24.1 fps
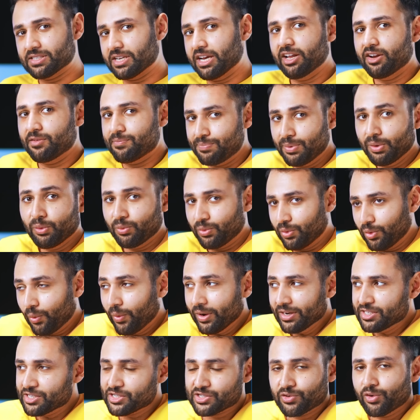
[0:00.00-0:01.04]
kind of built
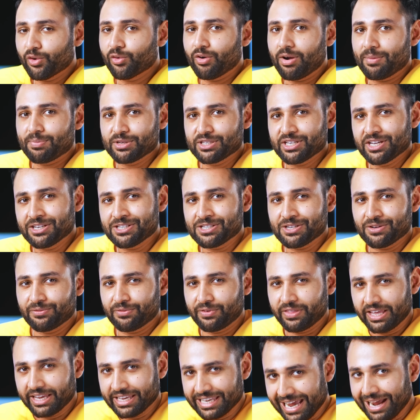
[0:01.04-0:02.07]
quite a strong reputation
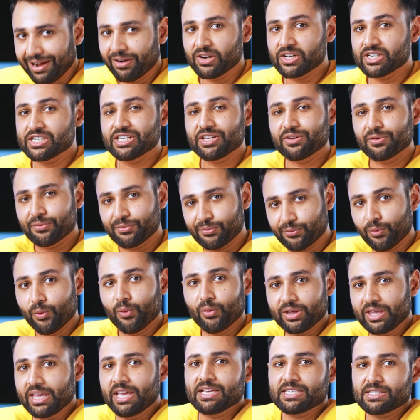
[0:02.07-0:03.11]
for their guarantee of
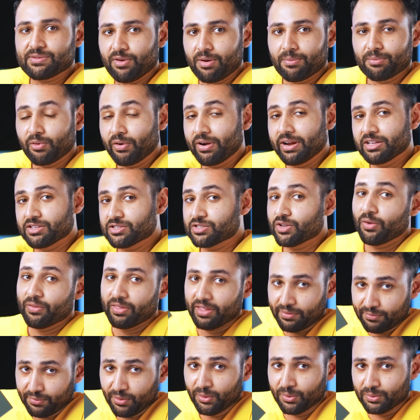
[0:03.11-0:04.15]
4 years of upgrades on
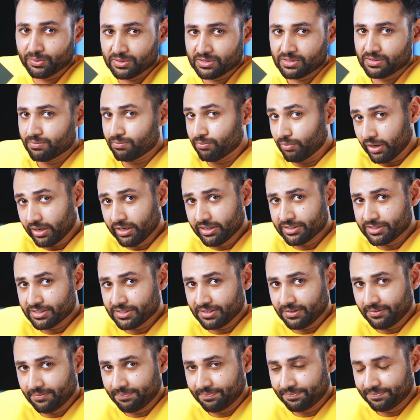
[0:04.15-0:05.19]
their phones,
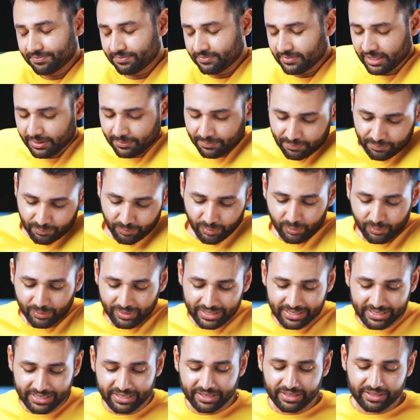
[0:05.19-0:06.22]
right? Yeah, well,
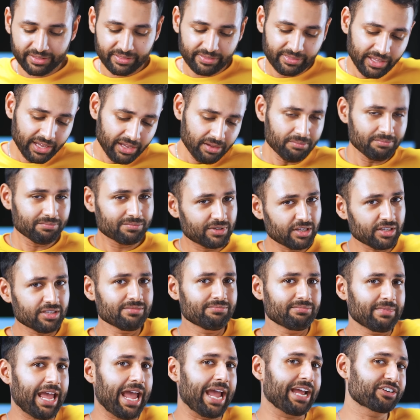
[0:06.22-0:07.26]
that
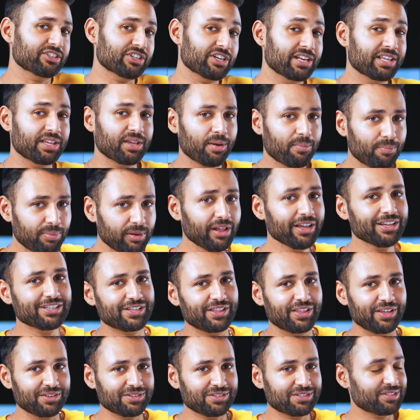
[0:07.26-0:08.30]
doesn't actually apply
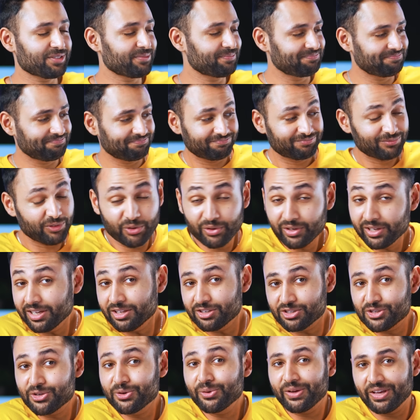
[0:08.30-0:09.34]
to this. You only
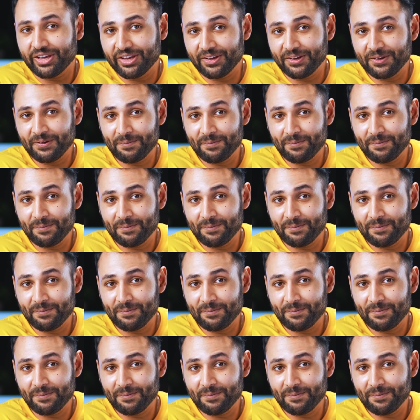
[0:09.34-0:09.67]
get 2 here.